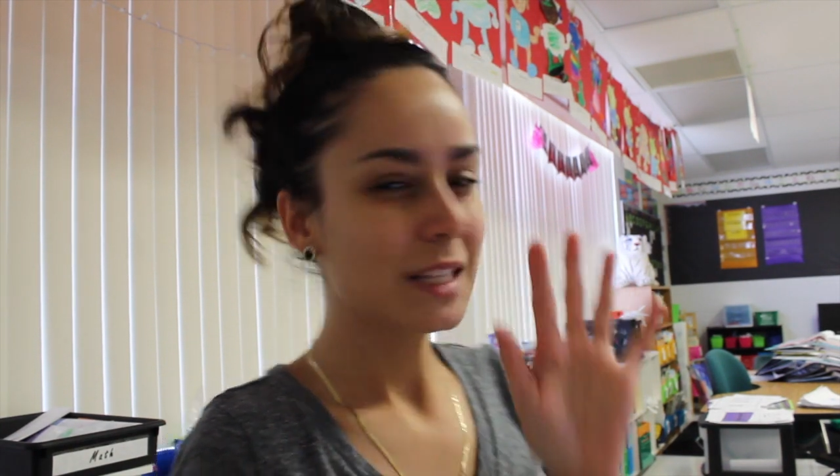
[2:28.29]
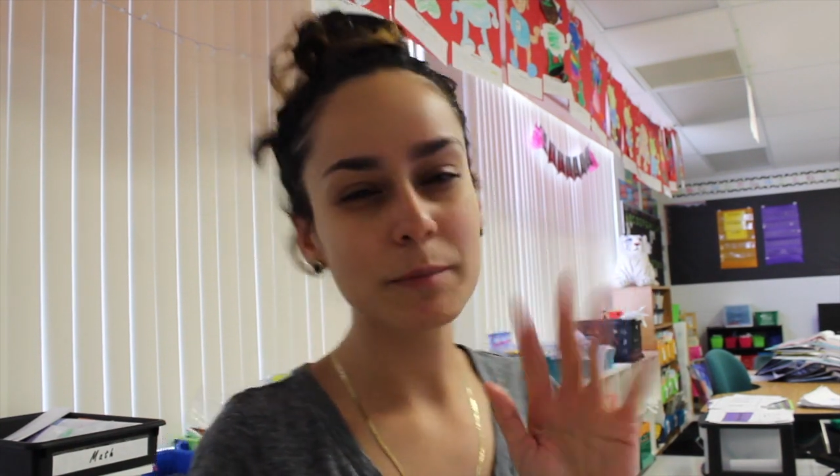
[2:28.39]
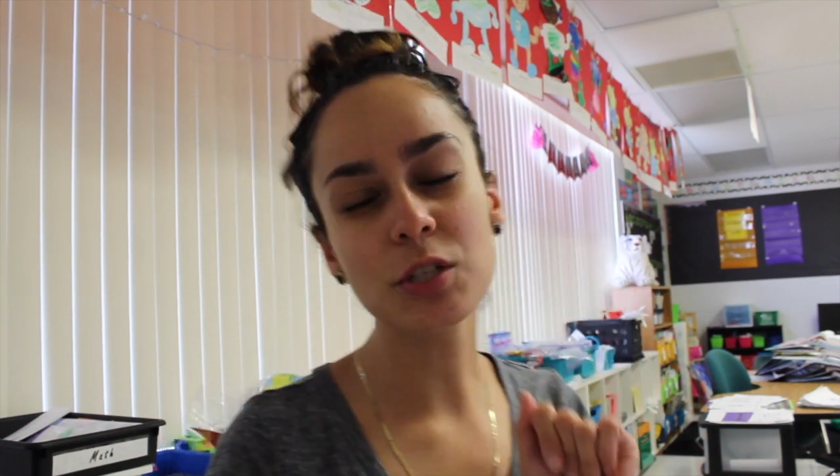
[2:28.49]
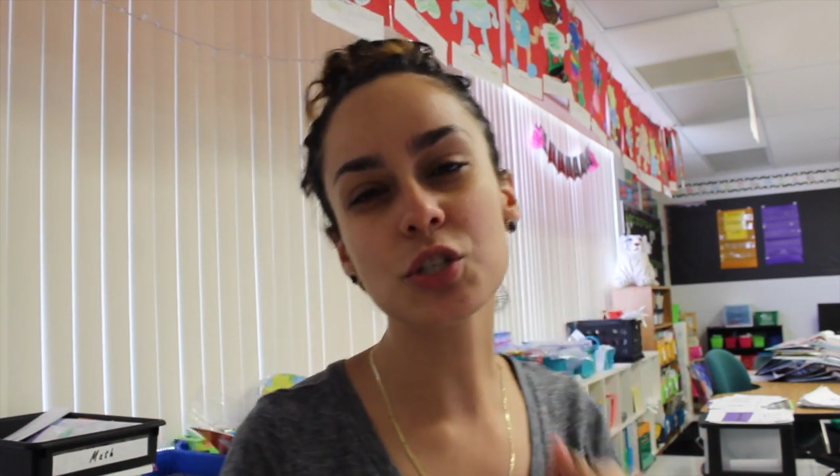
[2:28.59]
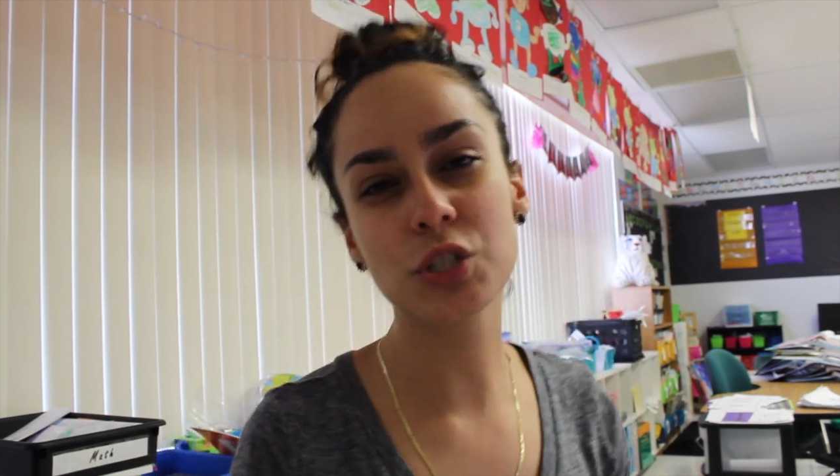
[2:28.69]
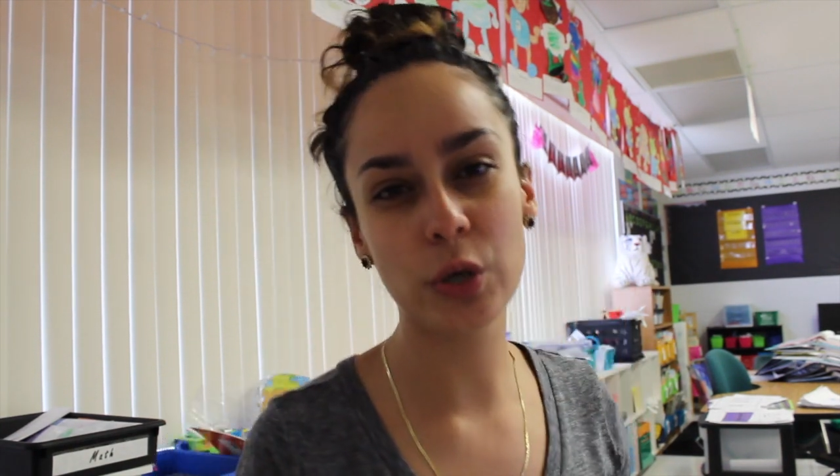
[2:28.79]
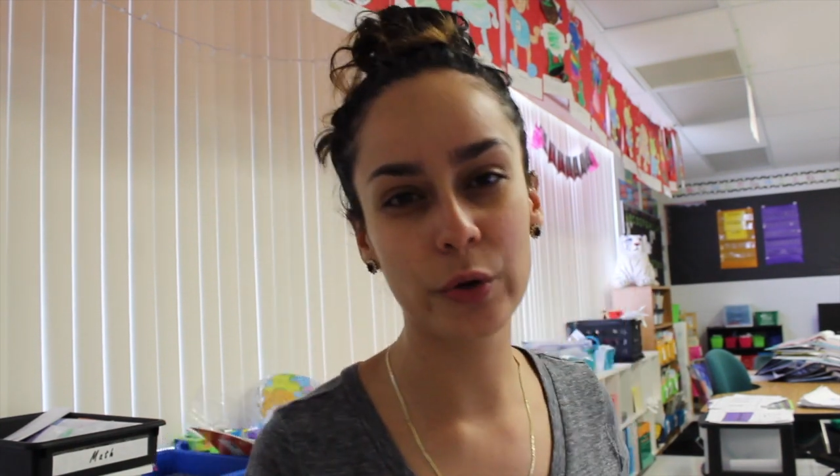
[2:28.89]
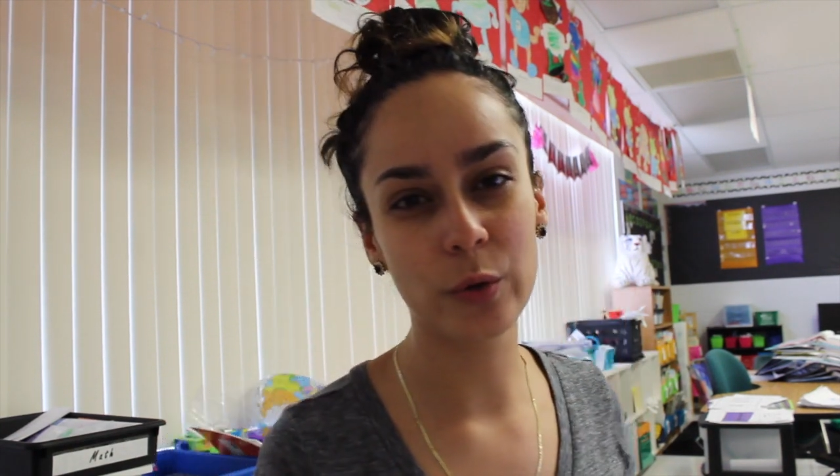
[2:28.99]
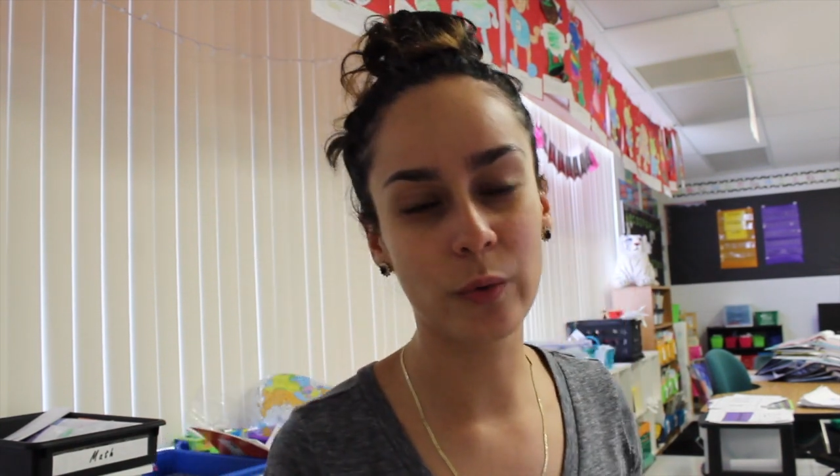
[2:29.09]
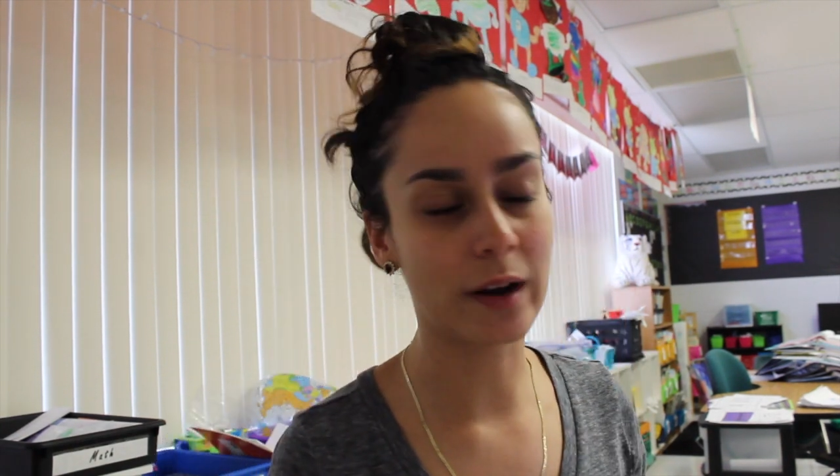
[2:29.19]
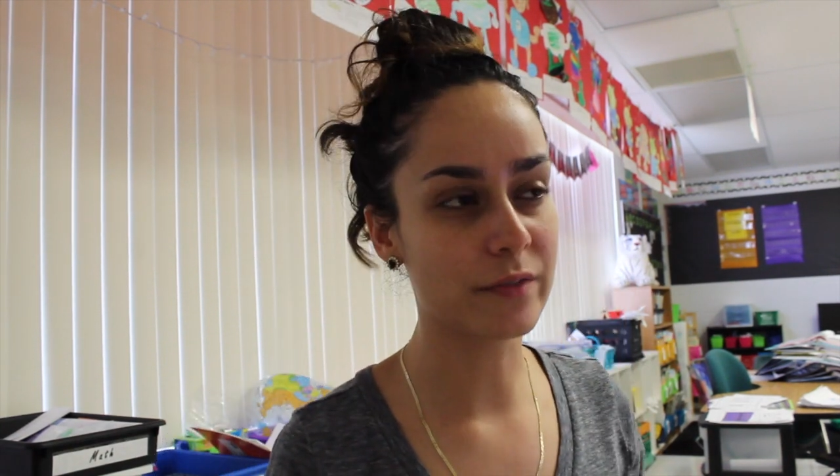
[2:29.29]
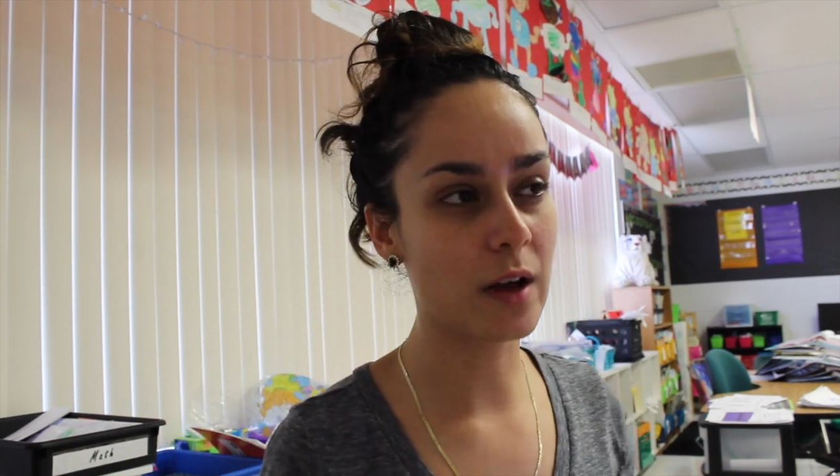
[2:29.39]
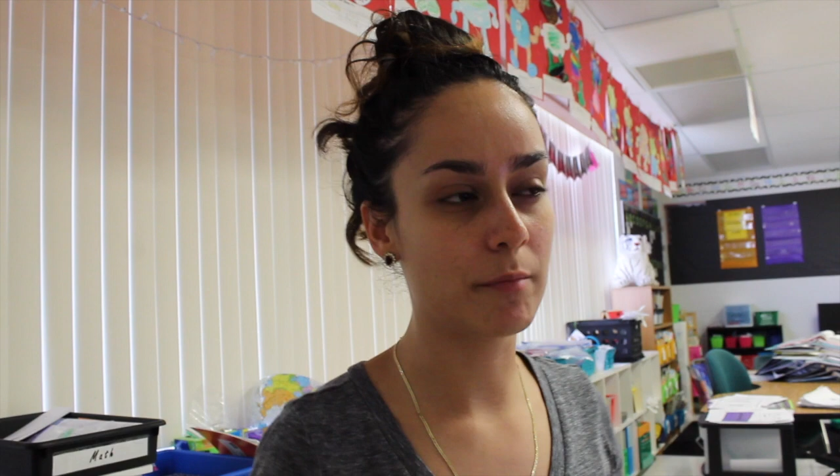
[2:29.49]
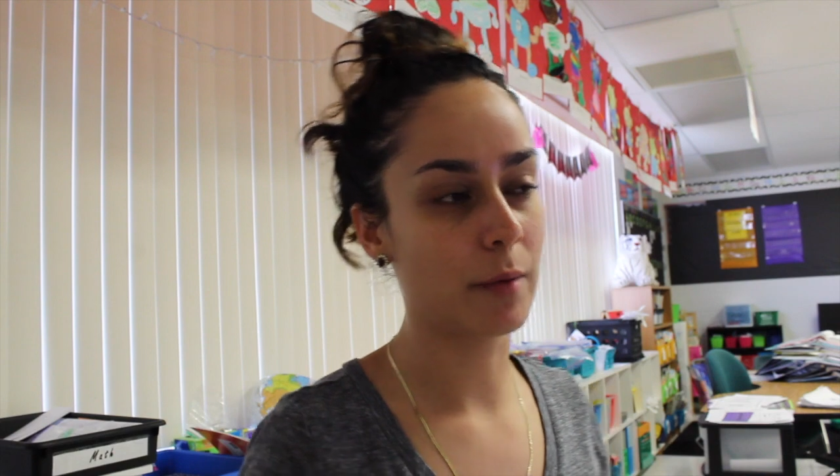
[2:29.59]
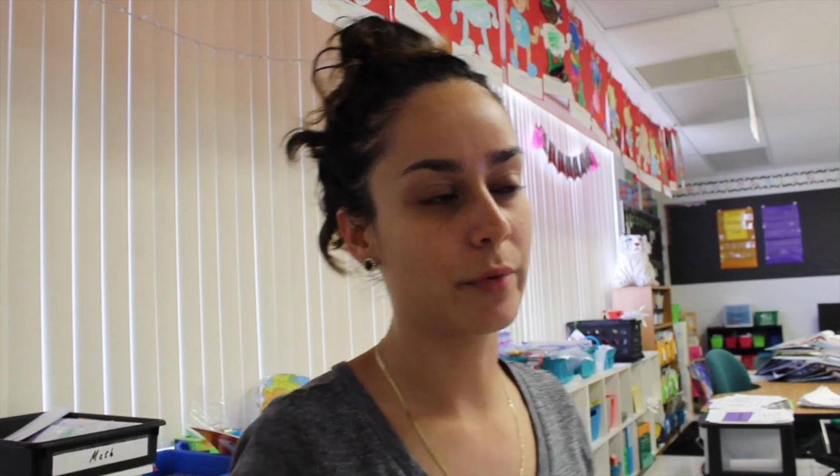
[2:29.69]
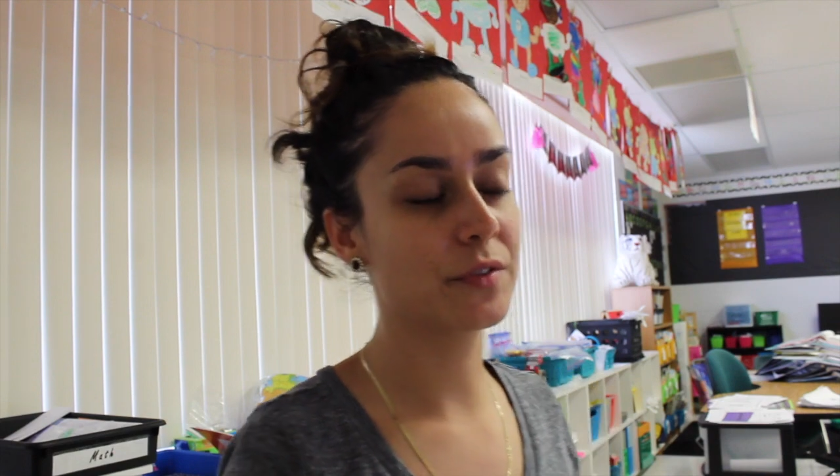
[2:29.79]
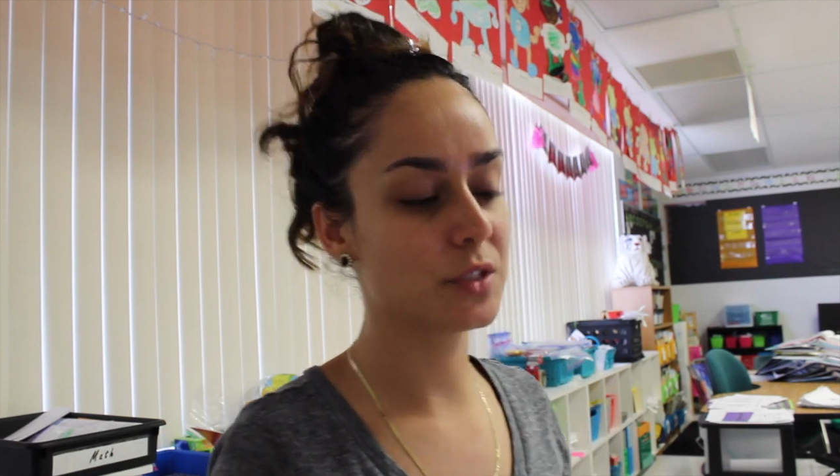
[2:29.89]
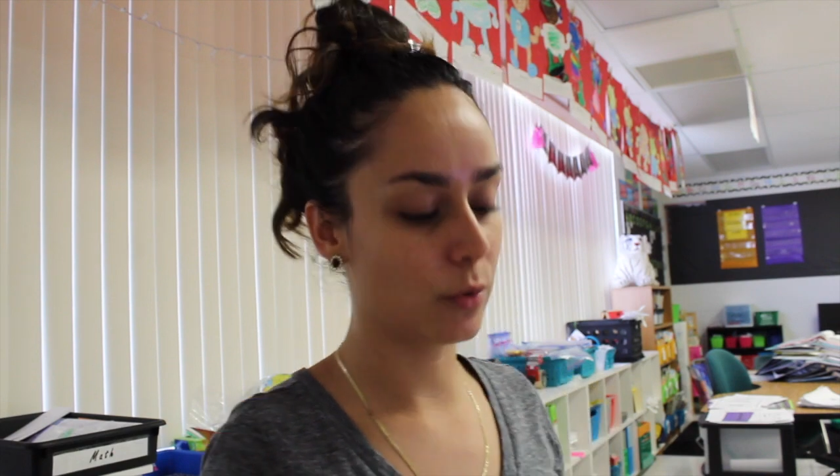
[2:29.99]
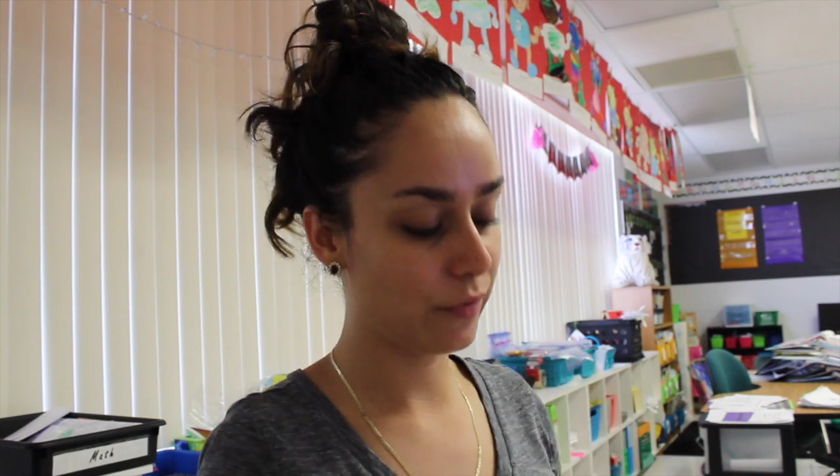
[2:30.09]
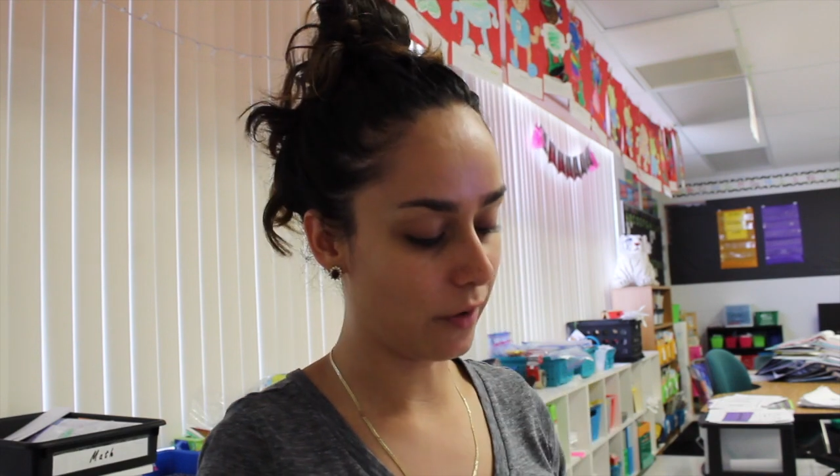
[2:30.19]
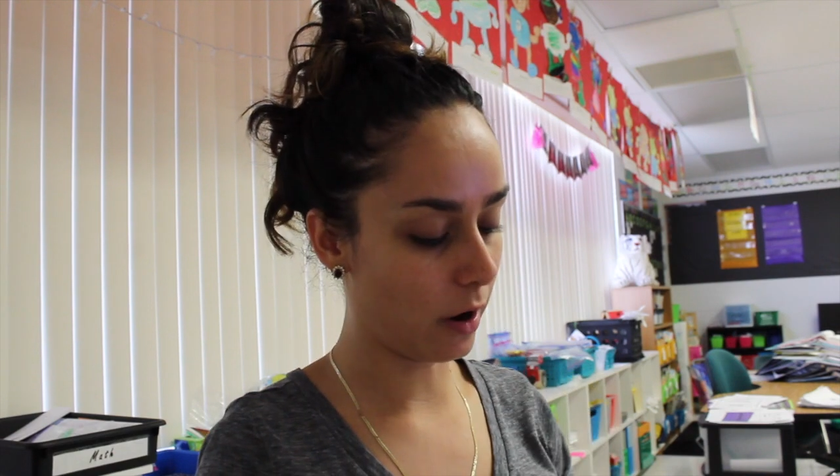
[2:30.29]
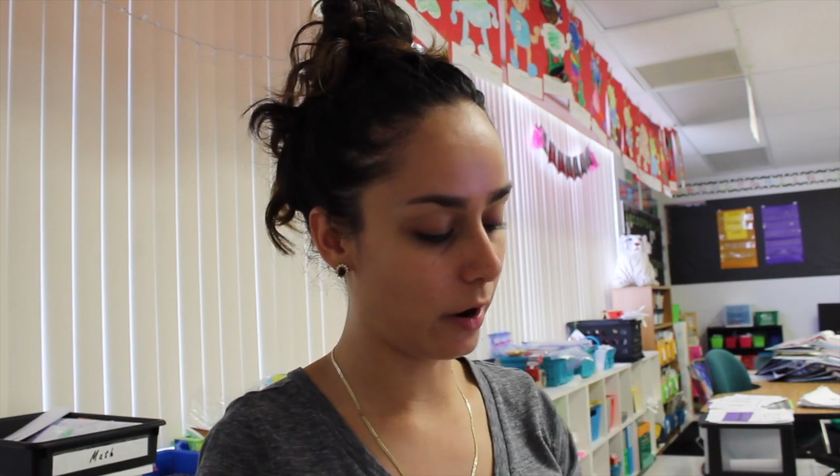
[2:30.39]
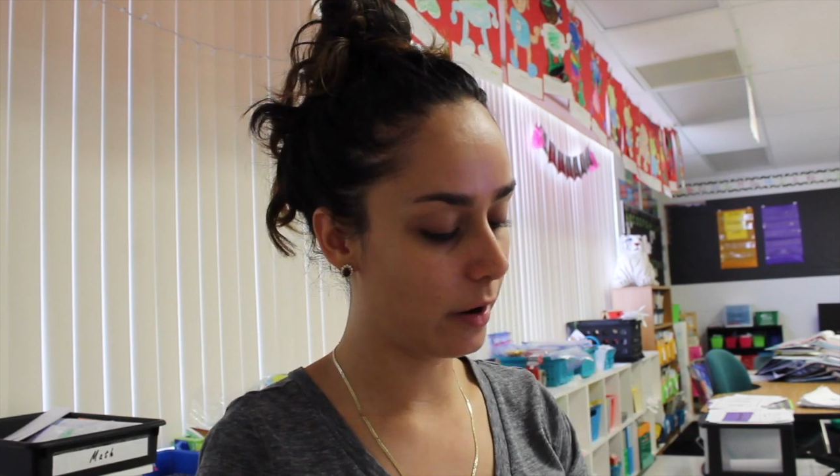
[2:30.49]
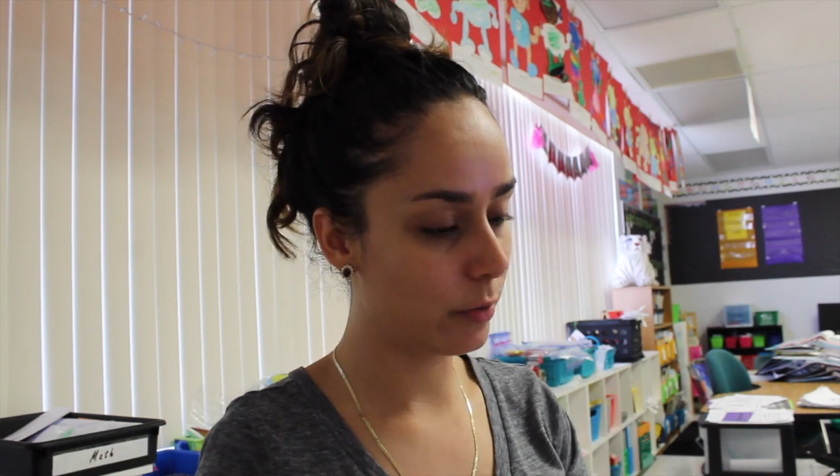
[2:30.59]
me just show you what I've come up with so far.